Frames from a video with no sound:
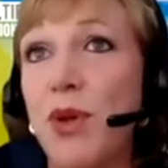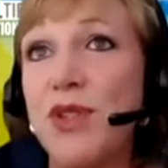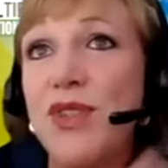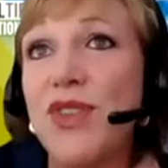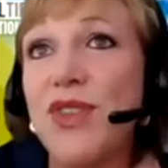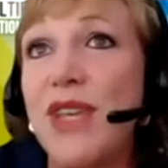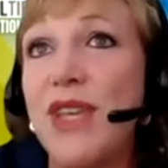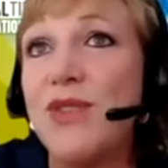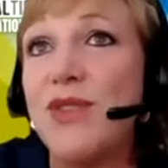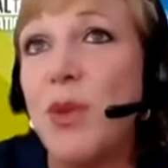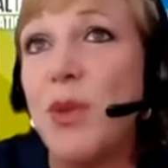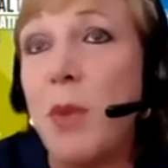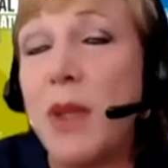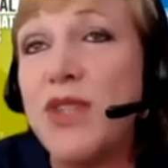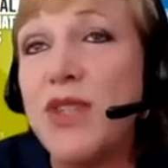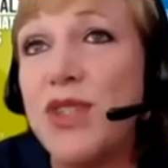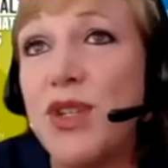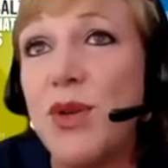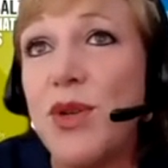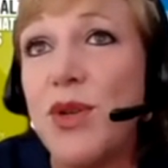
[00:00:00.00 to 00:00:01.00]
and thank you so much
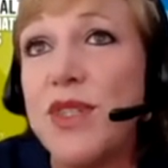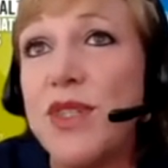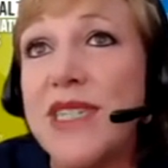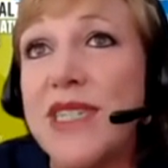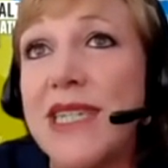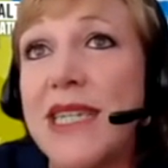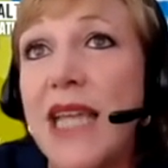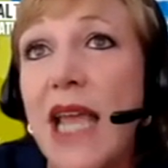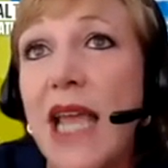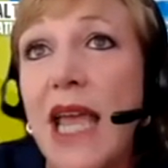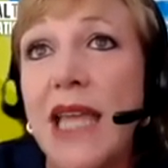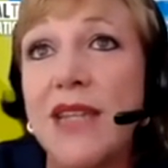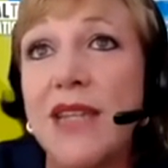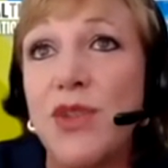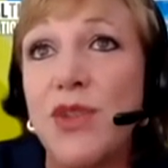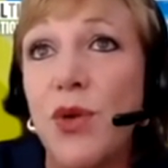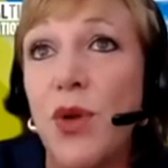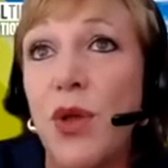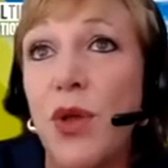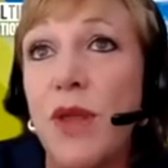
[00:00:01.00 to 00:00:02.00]
to Kristen and
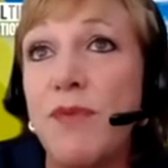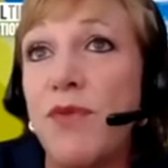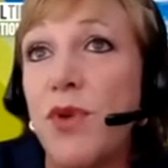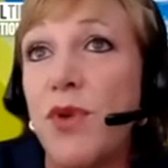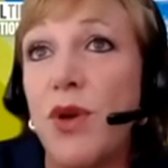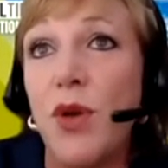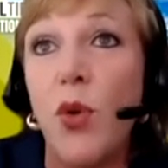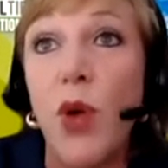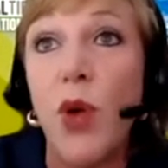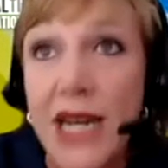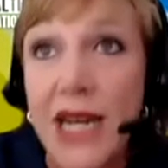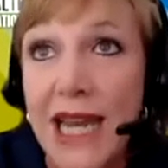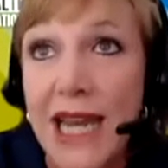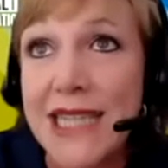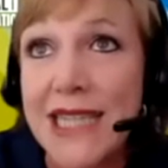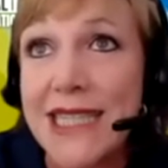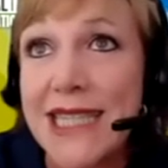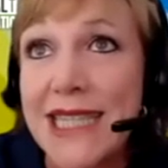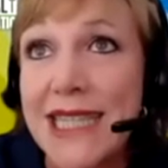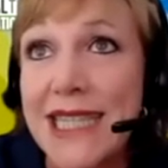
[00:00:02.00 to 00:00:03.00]
Sonal for
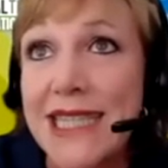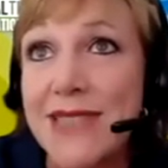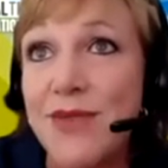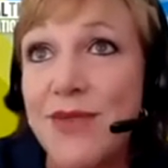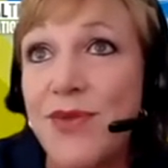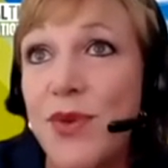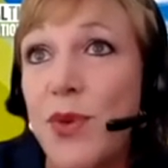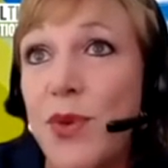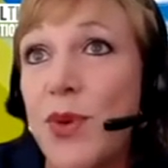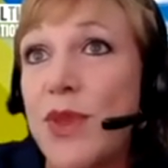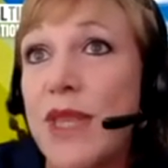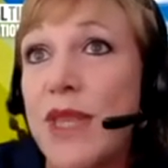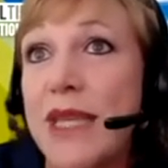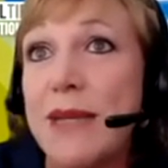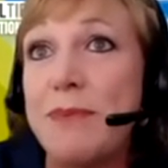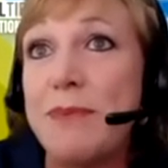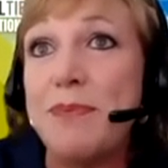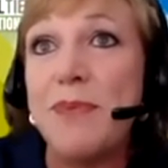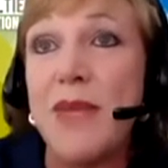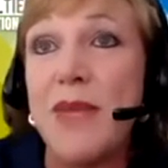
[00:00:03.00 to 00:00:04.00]
organizing this and for
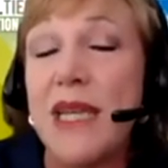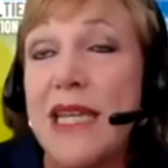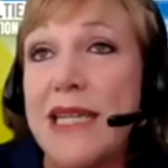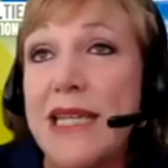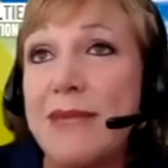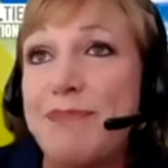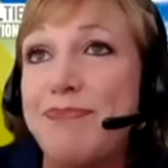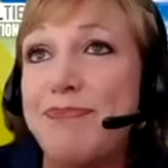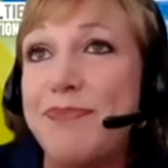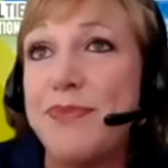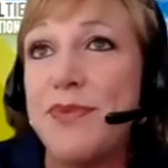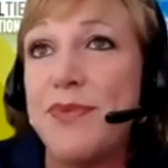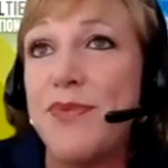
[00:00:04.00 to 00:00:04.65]
the um,